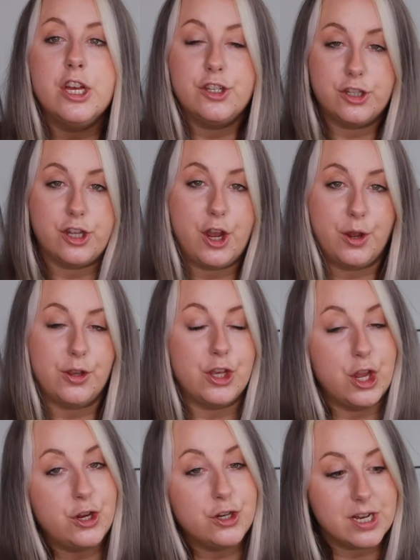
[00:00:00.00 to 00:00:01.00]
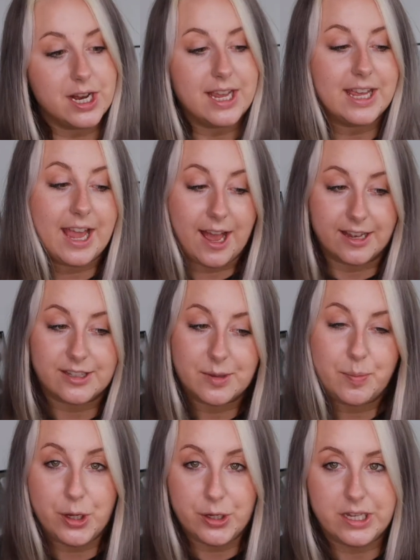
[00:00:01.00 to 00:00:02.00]
So usually, yes,
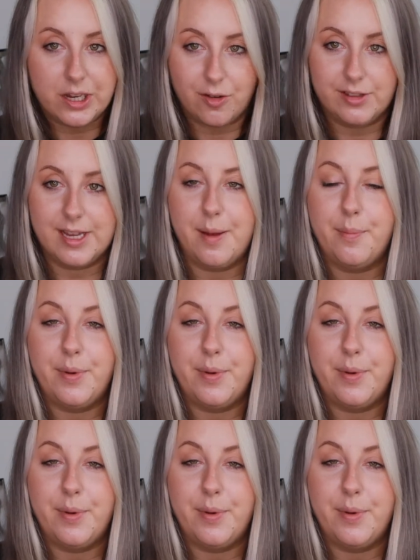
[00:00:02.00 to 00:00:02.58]
beauty content,